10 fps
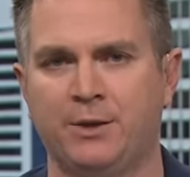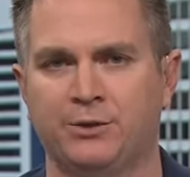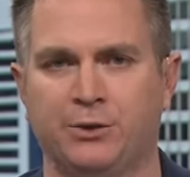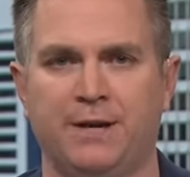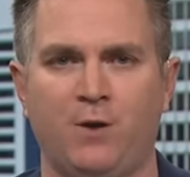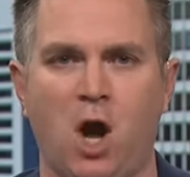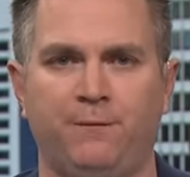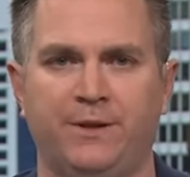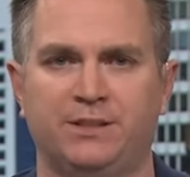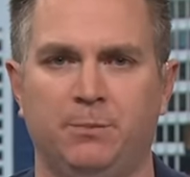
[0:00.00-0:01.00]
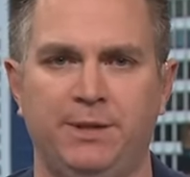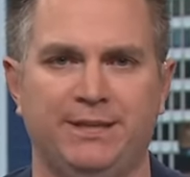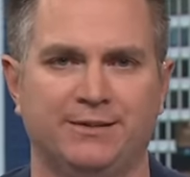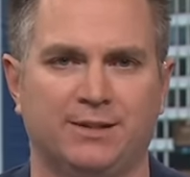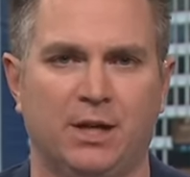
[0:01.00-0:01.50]
Is there enough offense to beat the
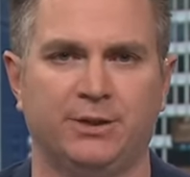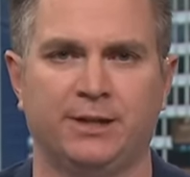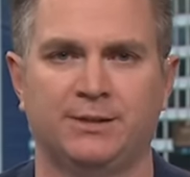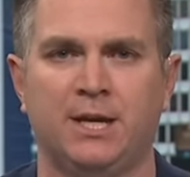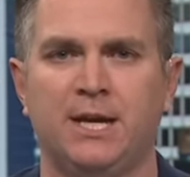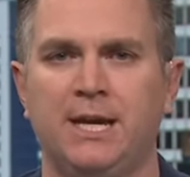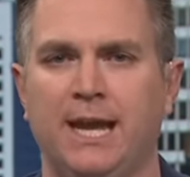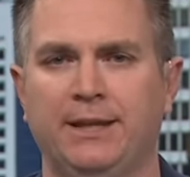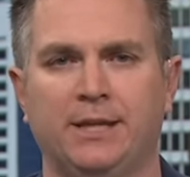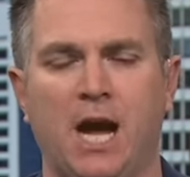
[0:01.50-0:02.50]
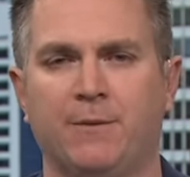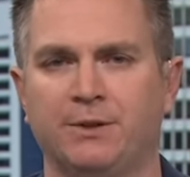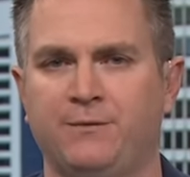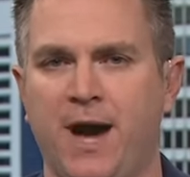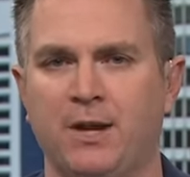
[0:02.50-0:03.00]
Celtics in the conference
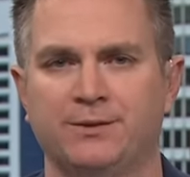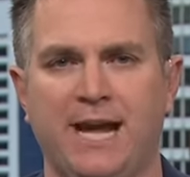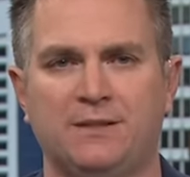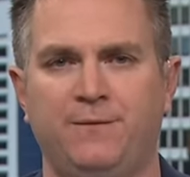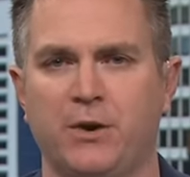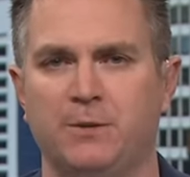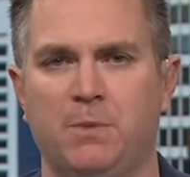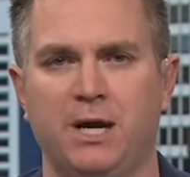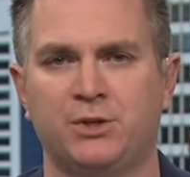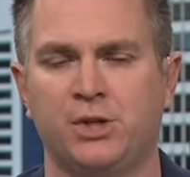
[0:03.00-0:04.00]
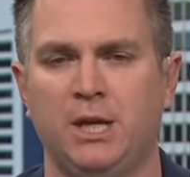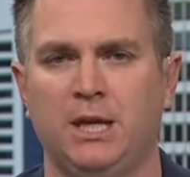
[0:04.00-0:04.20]
finals? That's very much